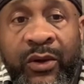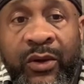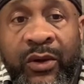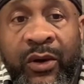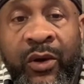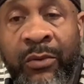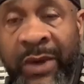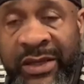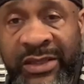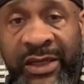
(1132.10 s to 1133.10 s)
on my
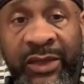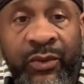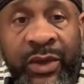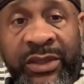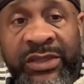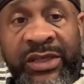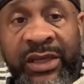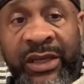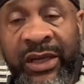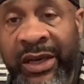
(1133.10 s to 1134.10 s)
scale of 1 to
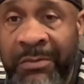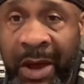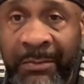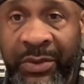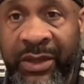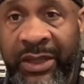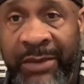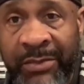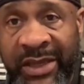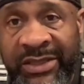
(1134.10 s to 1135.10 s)
10. And in my book, that
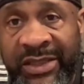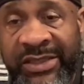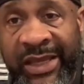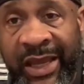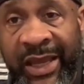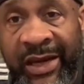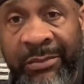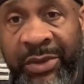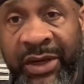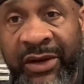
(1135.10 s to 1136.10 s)
makes this an
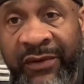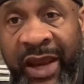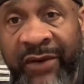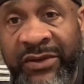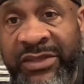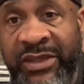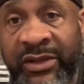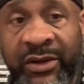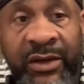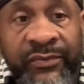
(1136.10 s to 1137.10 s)
above average
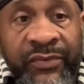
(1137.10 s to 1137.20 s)
cigar.